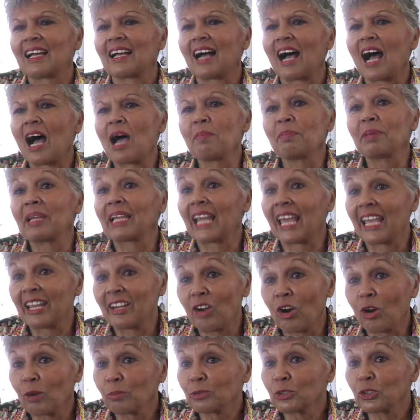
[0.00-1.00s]
I'm Elaine
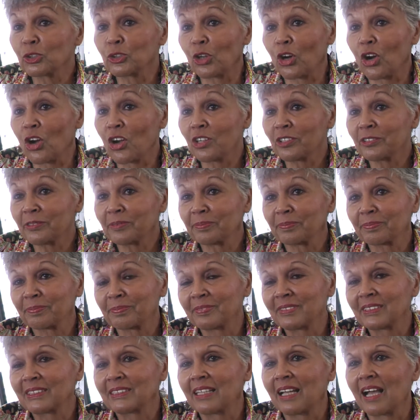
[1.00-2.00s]
Armstrong.
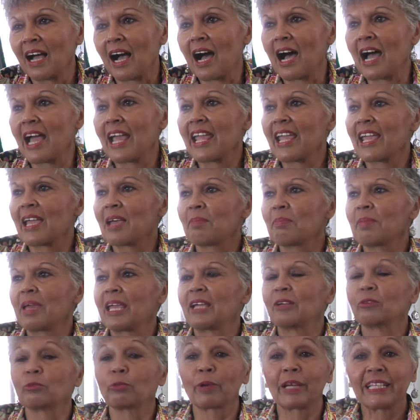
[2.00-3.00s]
I am
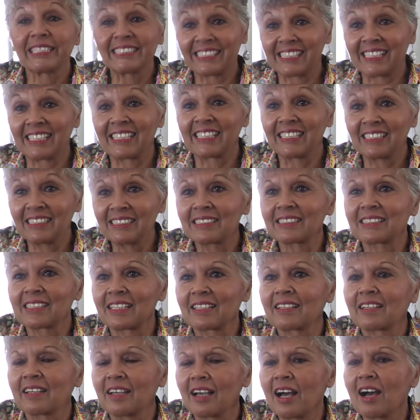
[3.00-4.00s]
a resident
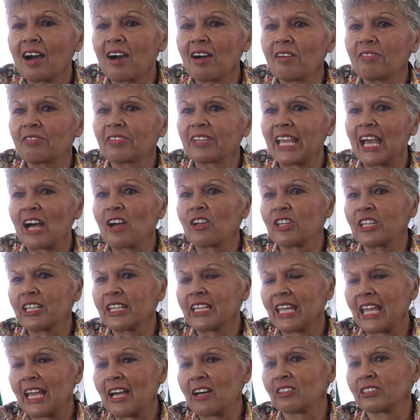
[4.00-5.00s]
of Gallia
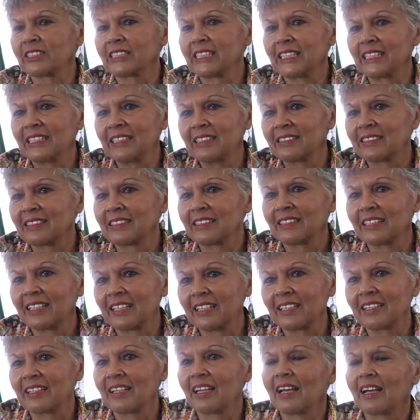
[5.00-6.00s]
County
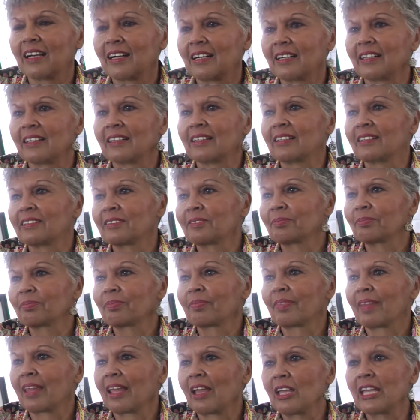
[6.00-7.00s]

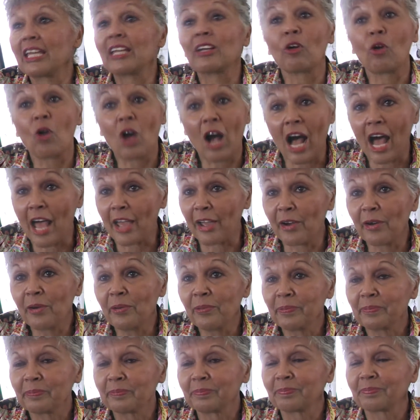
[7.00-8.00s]
in Ohio,
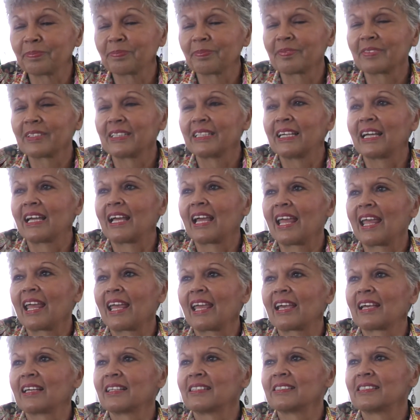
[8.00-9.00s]

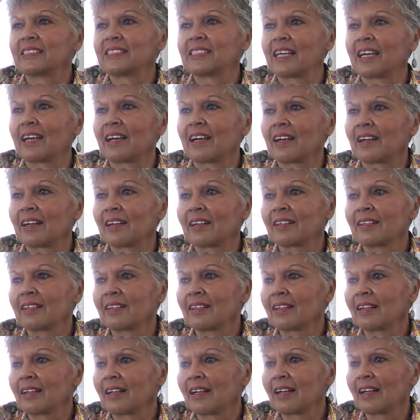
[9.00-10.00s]
and
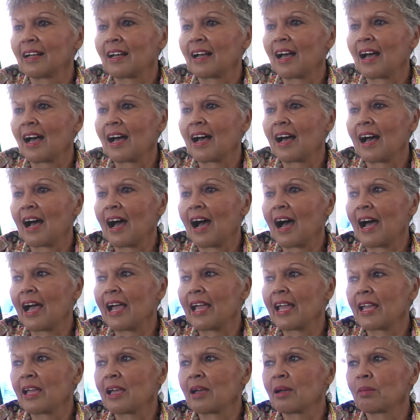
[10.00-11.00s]
I
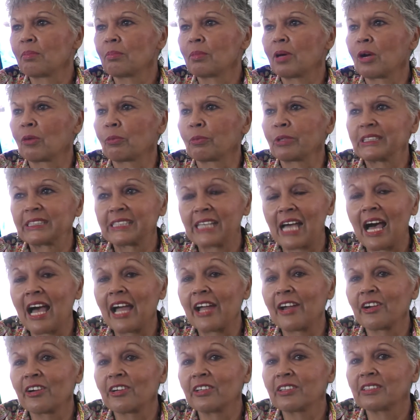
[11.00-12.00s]
am a
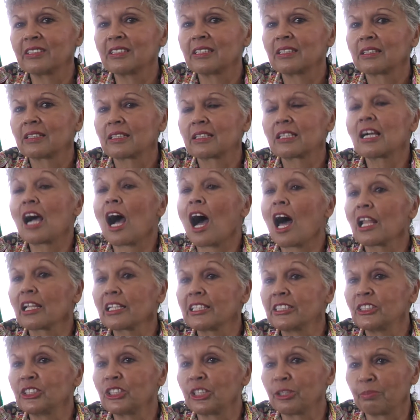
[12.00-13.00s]
retired
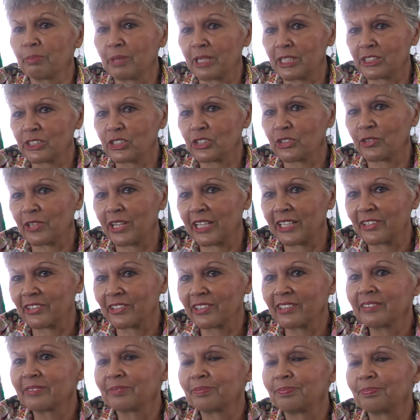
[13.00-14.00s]
college administrator.